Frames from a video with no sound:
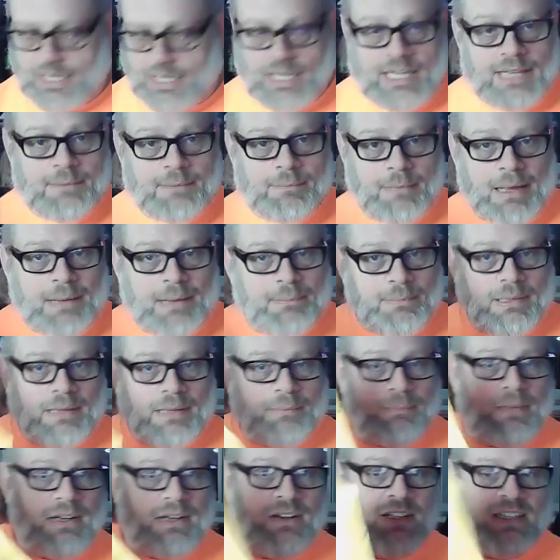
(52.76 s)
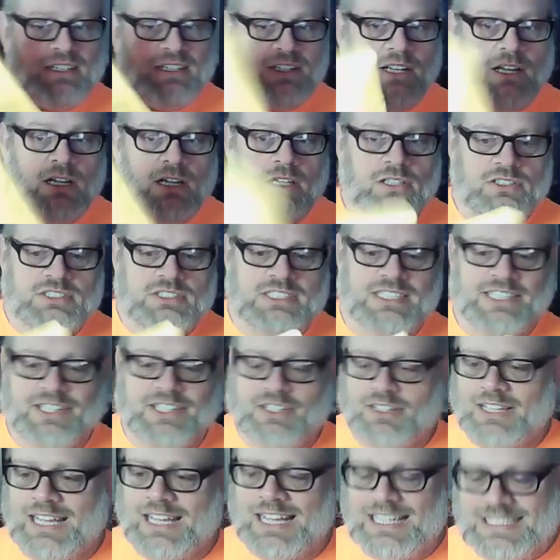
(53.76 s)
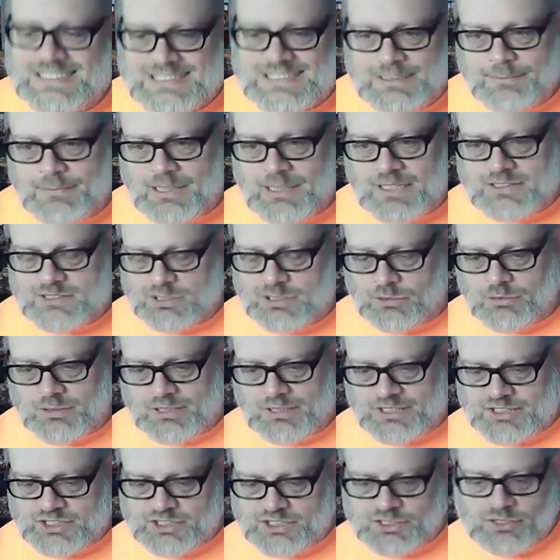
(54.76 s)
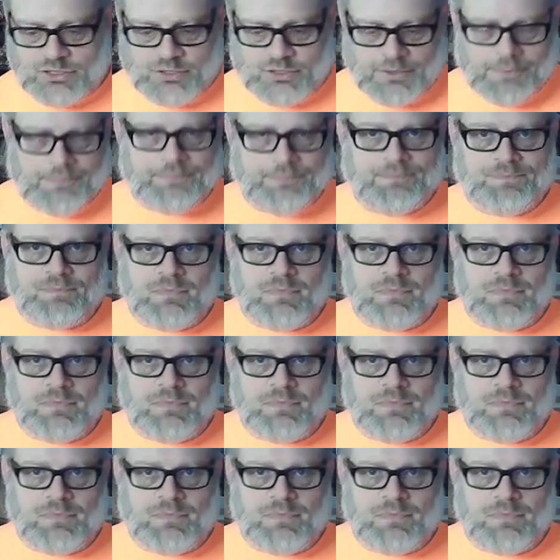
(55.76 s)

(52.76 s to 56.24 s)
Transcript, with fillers: it might be a million dollars in here, guys. I'm not totally sure.